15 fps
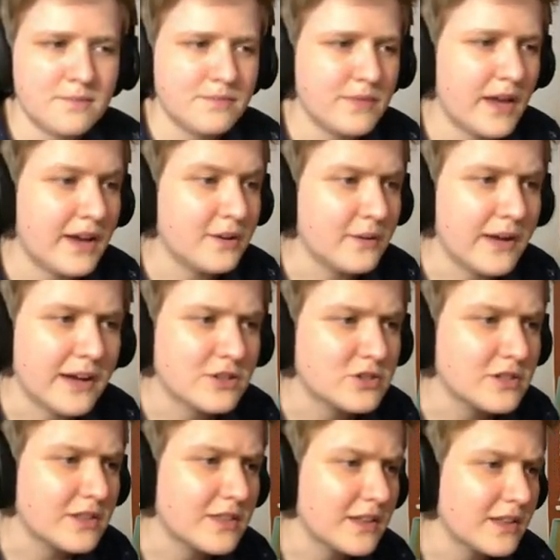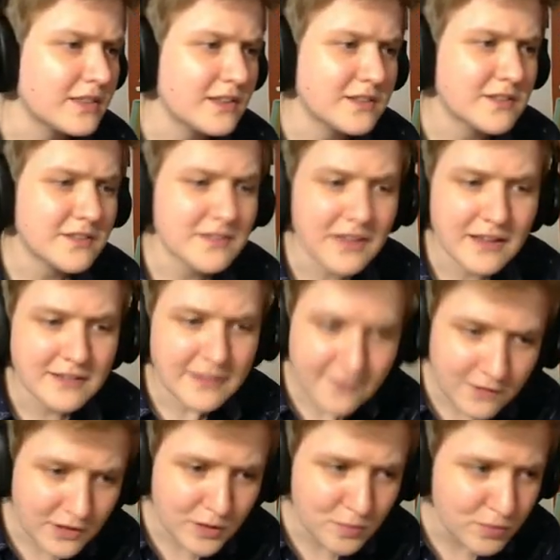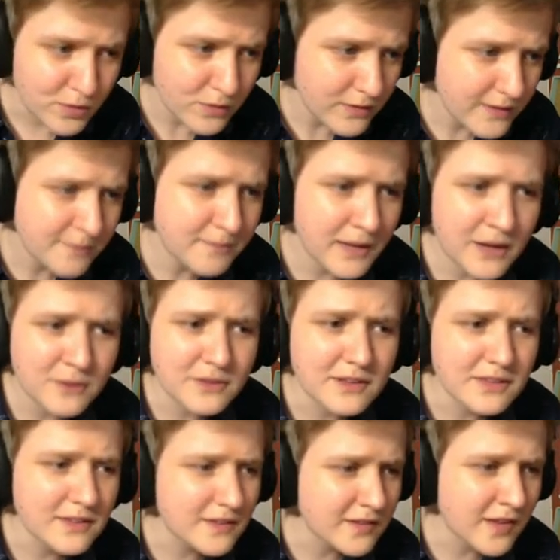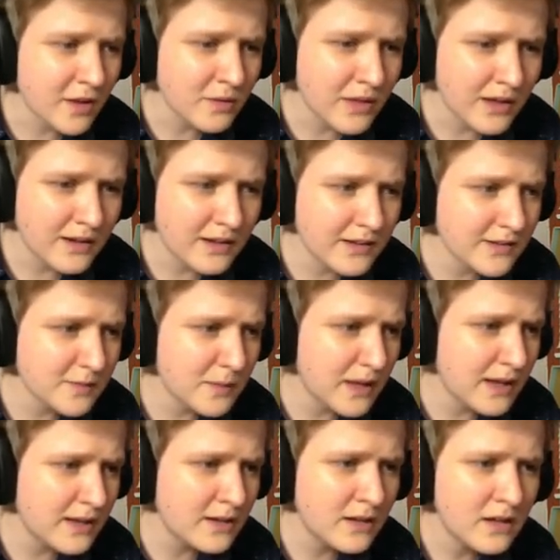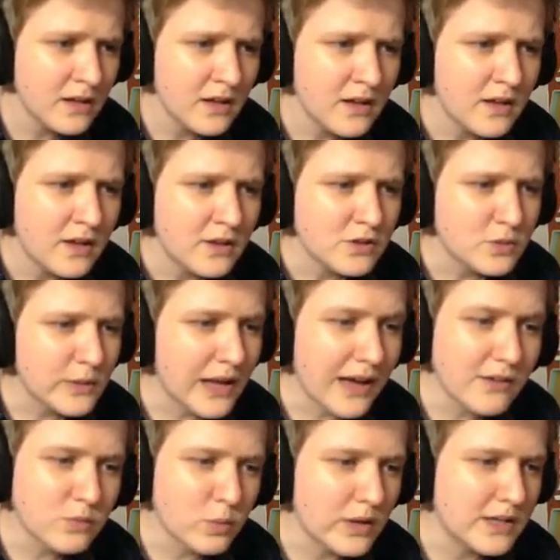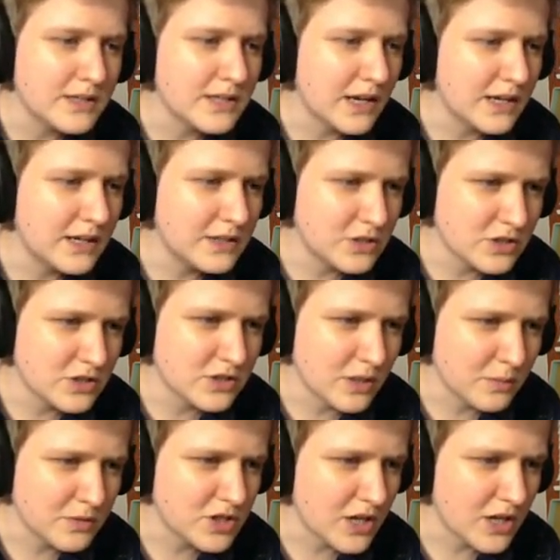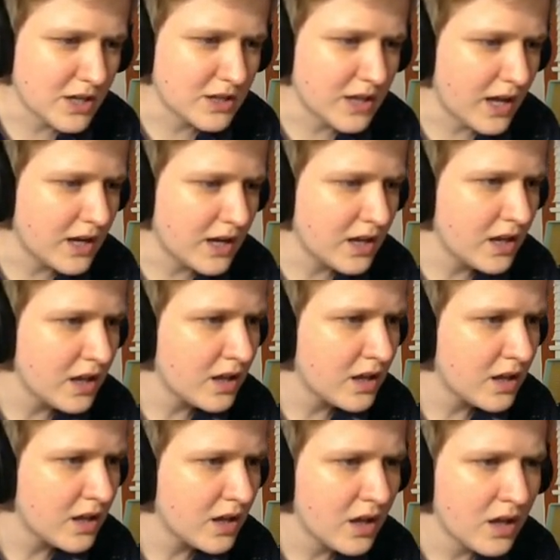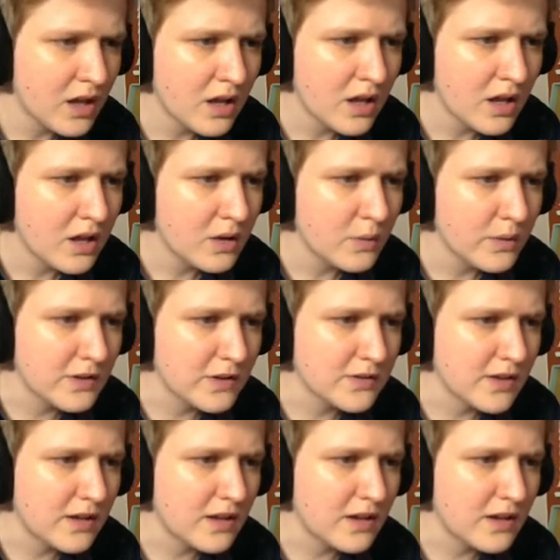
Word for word: I don't actually think this is scientifically proven. I don't think this is how lightning is made. Do we have wind? I need to just double check that. Where is it?